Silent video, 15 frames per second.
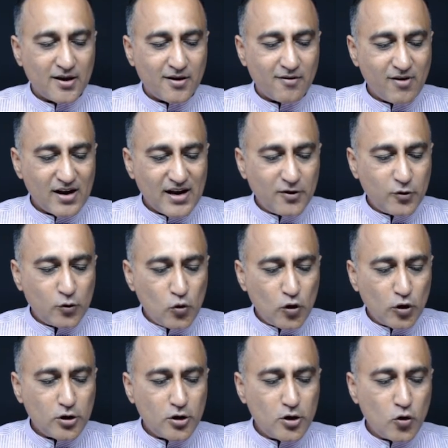When I do
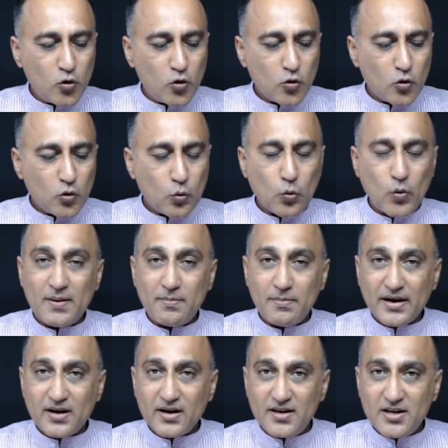not know when my
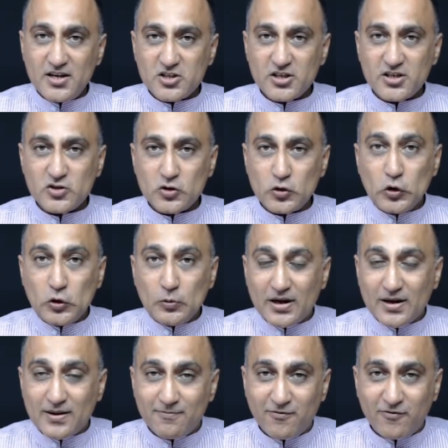condition is going to
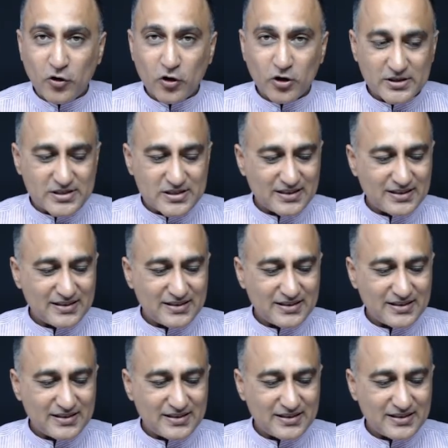become false,